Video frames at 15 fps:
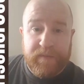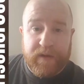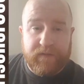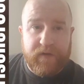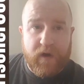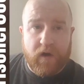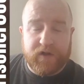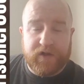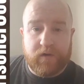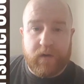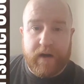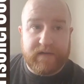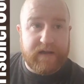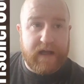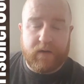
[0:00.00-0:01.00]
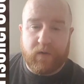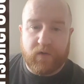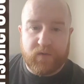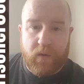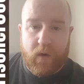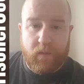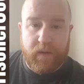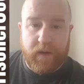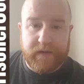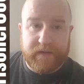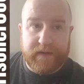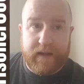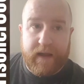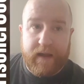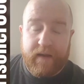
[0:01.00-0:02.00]
If you're stressed, I don't smoke
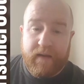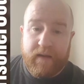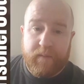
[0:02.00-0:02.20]
personally,